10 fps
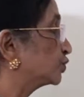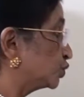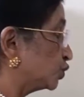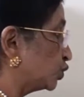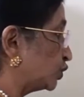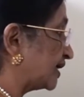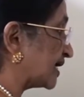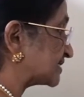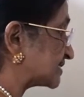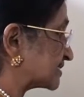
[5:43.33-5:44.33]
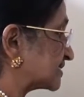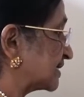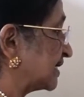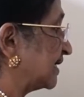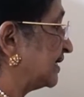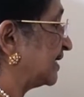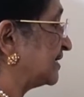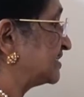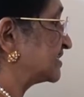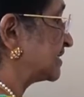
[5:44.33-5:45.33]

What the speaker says: do, does, did,